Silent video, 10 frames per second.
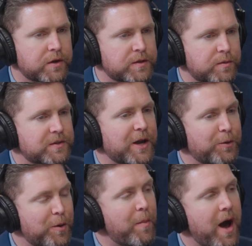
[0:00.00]
principles, kind
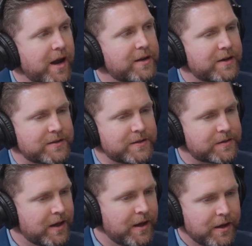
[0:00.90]
of remind us
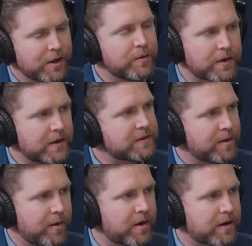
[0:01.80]
as Utahns
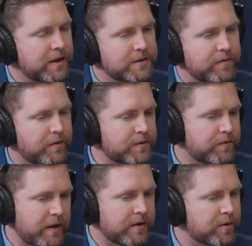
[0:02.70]
and Americans of those
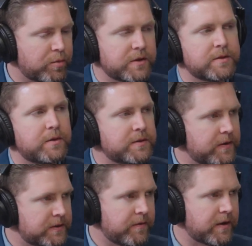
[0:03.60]
founding principles
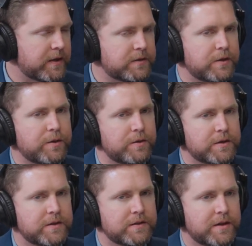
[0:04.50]
and the civic
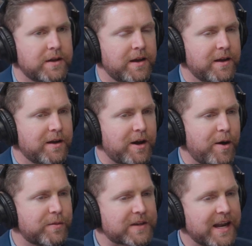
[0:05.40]
institutions, and
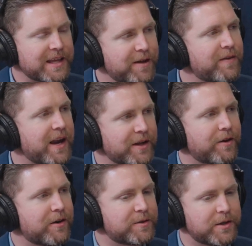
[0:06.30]
almost kind of give that
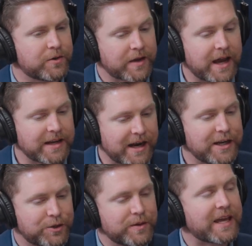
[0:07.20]
encouragement, okay, I
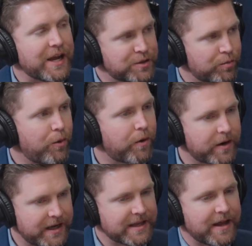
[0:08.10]
need to engage
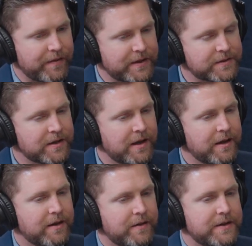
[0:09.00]
more. And again, these
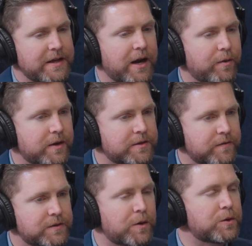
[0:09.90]
areas
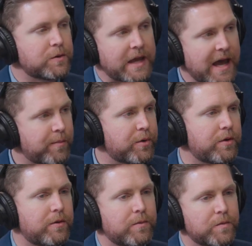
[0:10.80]
of social
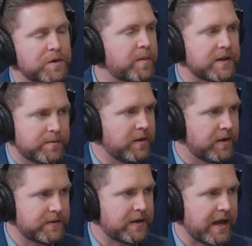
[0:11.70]
capital
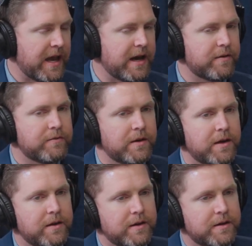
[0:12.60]
responsibilities that I have
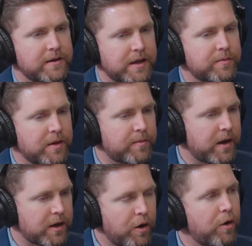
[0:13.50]
in
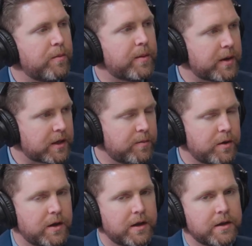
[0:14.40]
my home and my
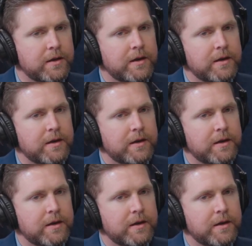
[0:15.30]
community.